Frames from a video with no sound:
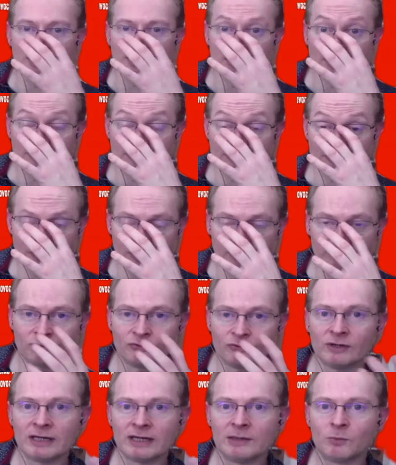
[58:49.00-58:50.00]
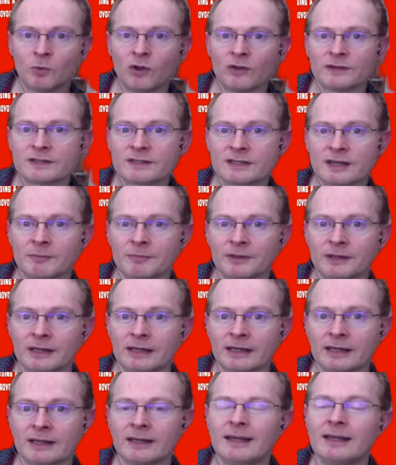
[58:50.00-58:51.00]
if you really want
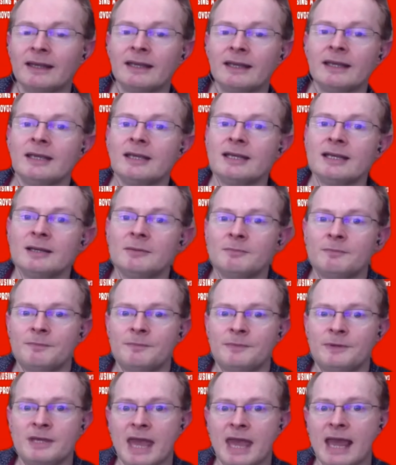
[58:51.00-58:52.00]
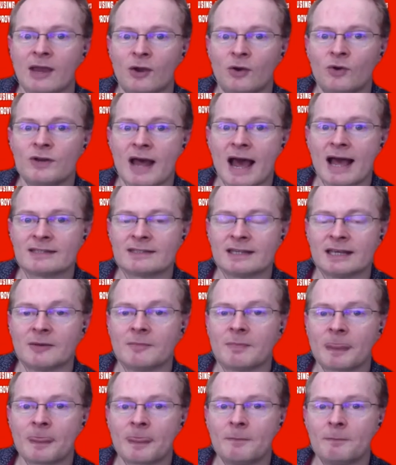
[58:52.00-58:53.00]
something, get good at it.
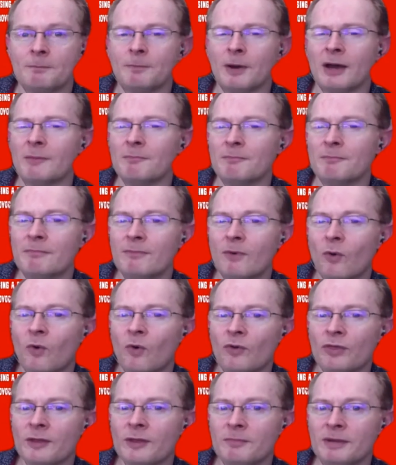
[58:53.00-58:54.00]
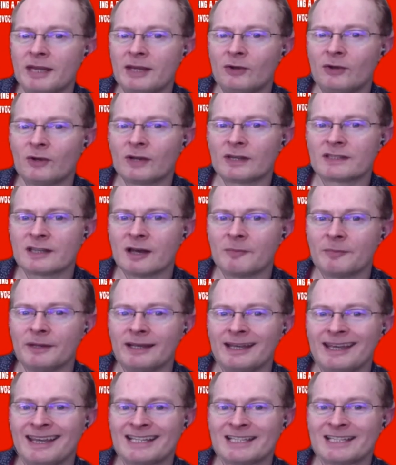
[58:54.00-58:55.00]
But more than being good at
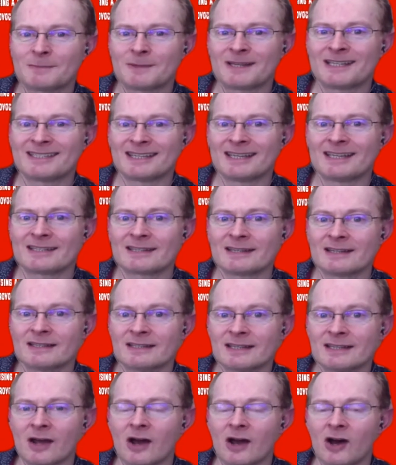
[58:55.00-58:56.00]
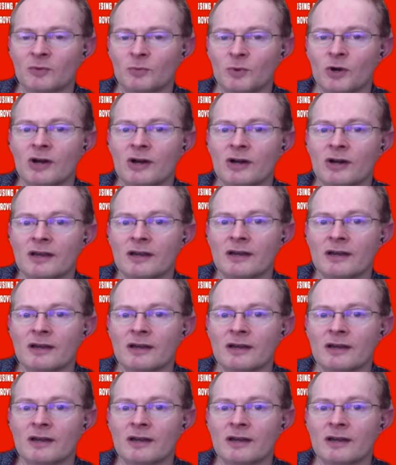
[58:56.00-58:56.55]
something, it's persistence and hard work.